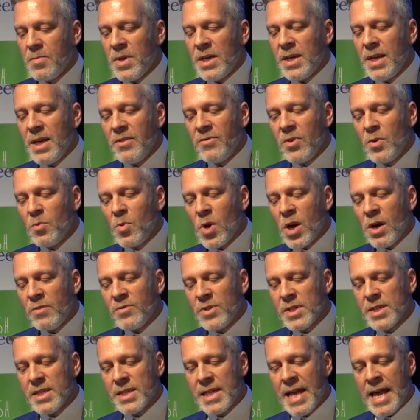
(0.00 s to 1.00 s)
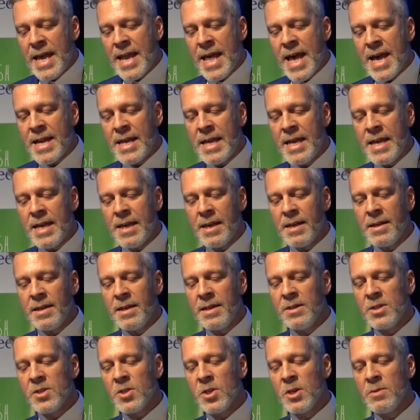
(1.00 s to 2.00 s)
But given what I've just laid out
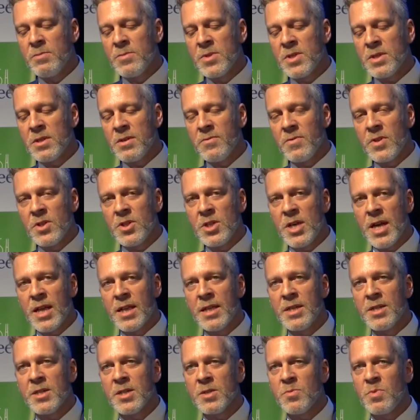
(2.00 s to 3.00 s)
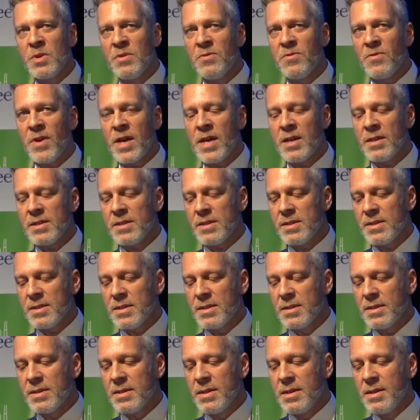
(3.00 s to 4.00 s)
here in terms of the challenges we face,